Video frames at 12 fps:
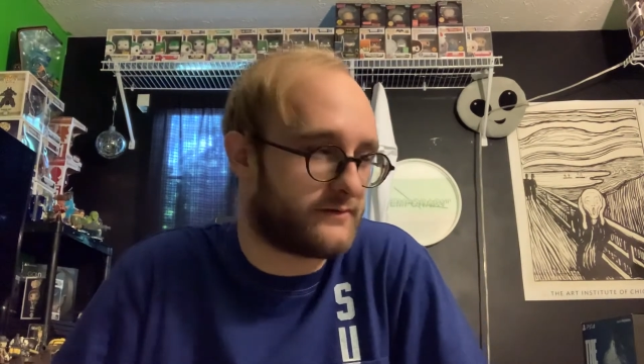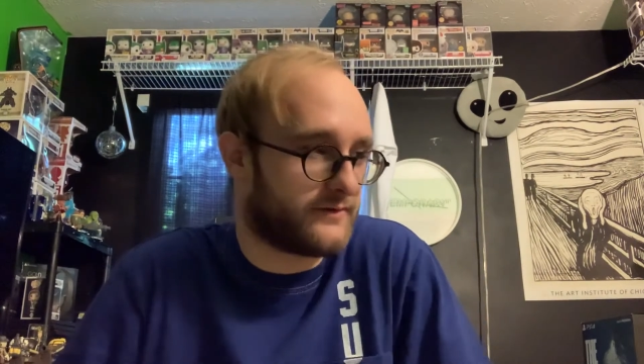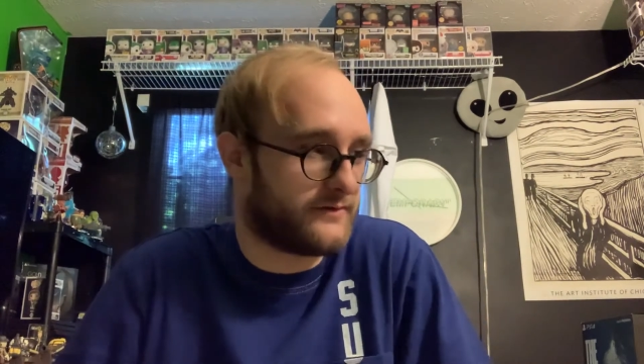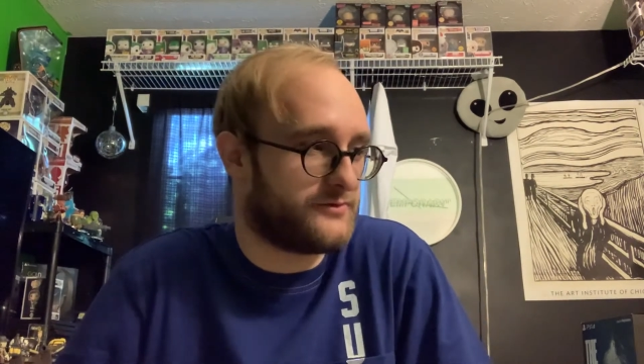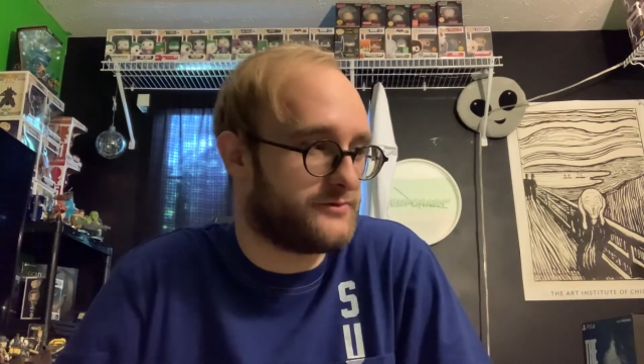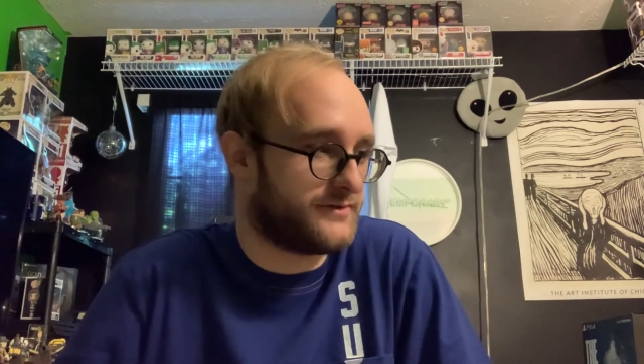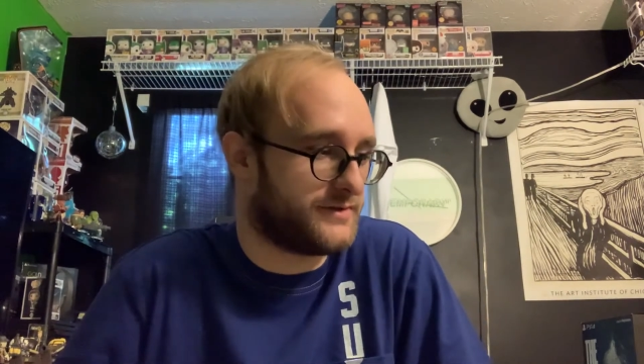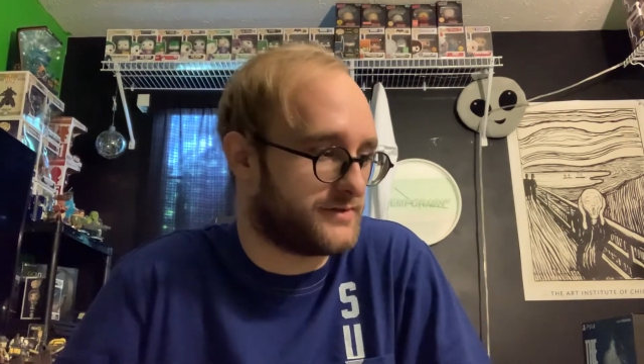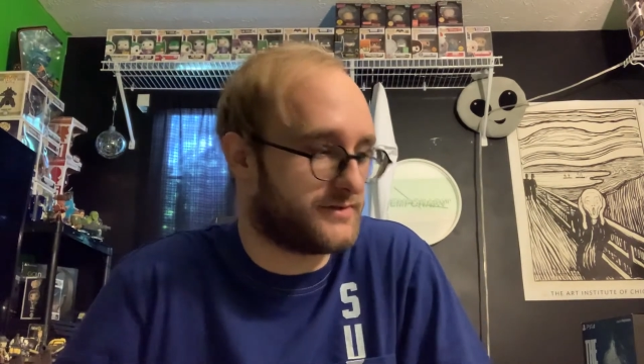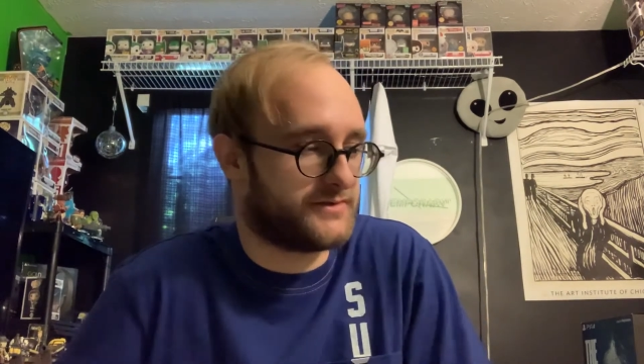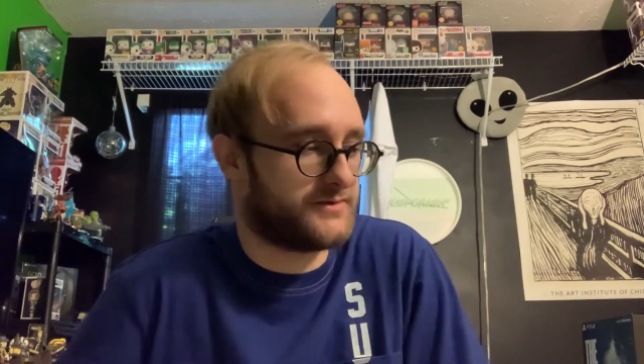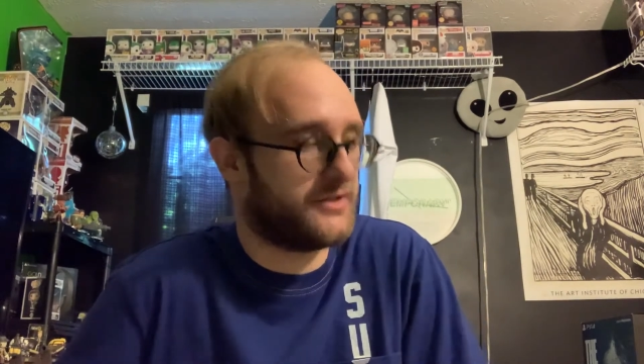because usually it's
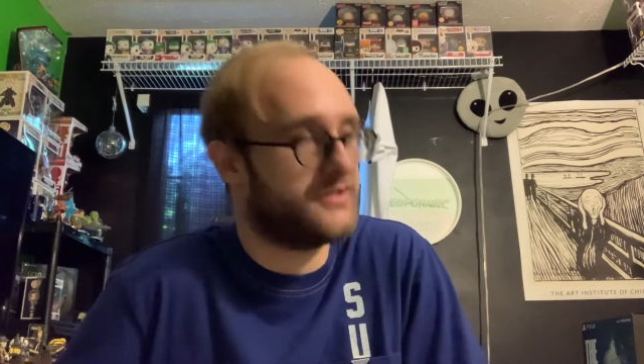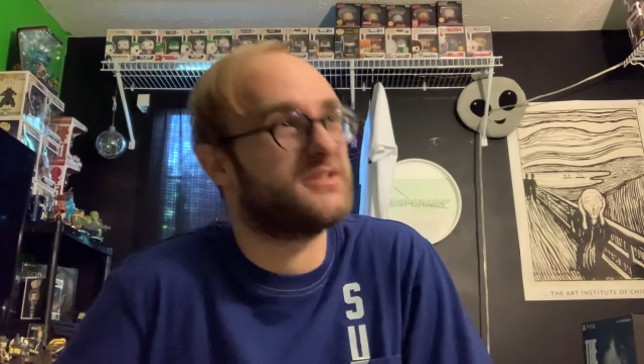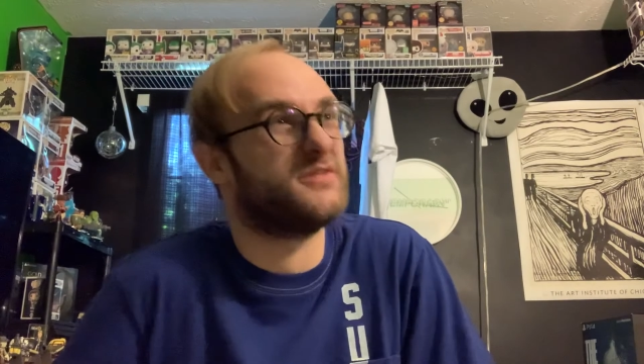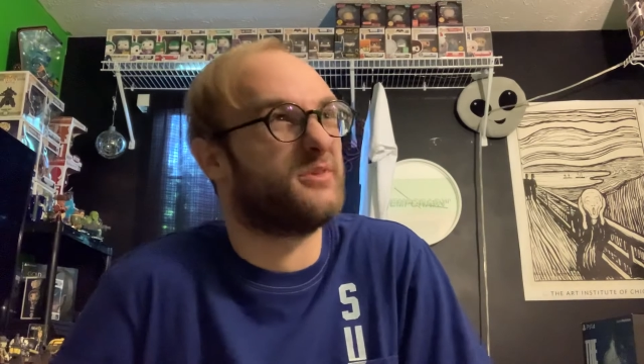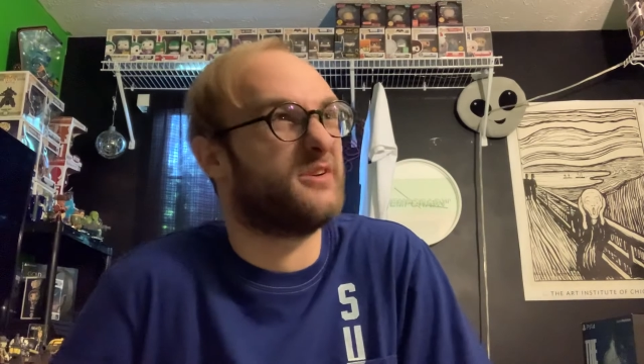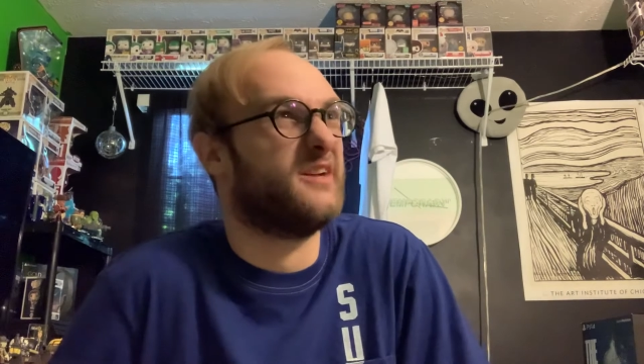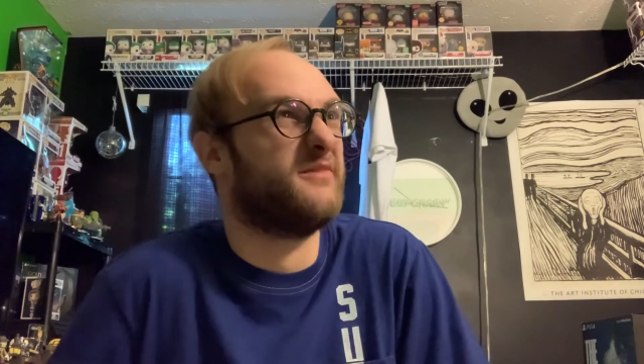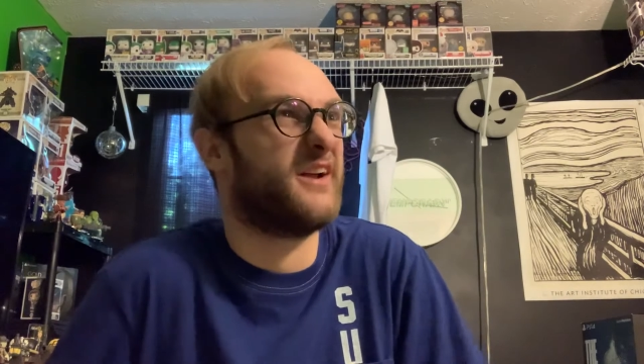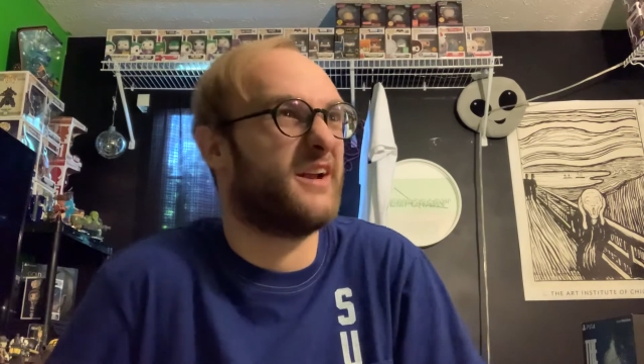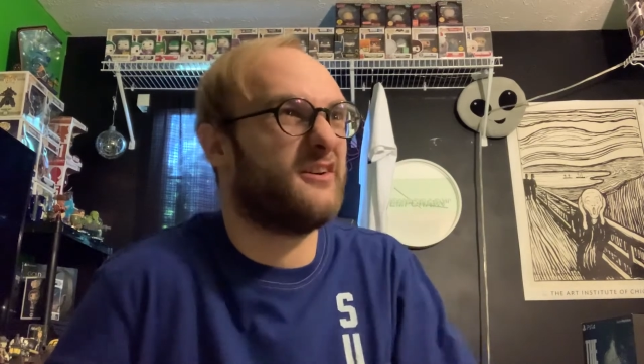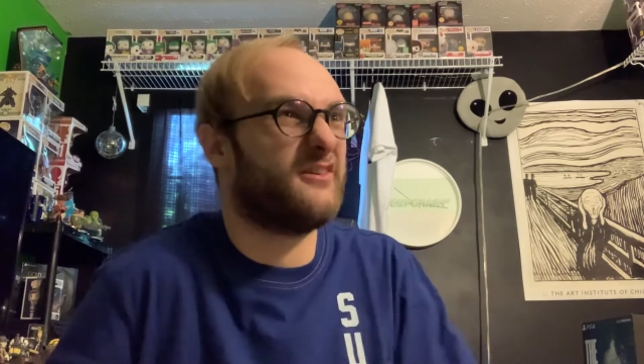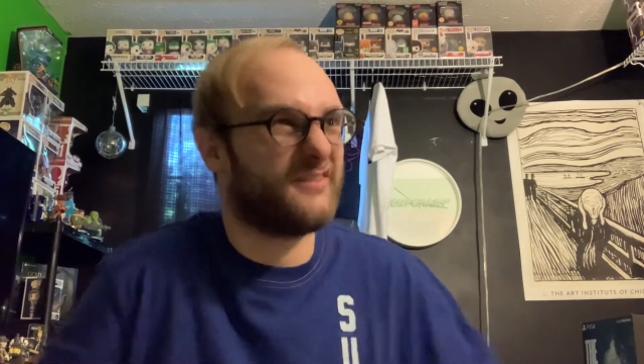just straight Supreme. I know.